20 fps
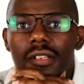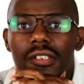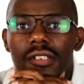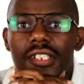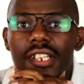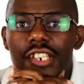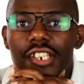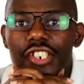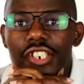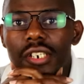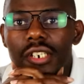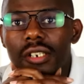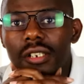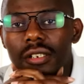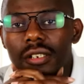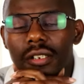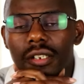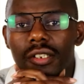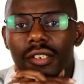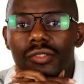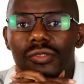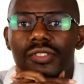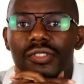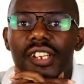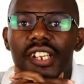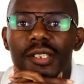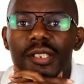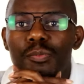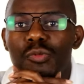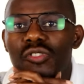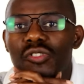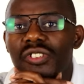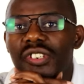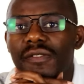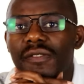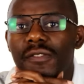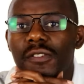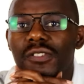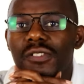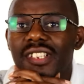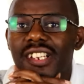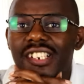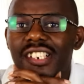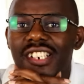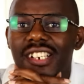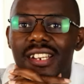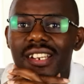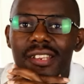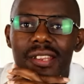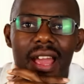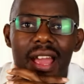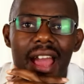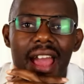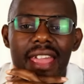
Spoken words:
session. In today's book review session,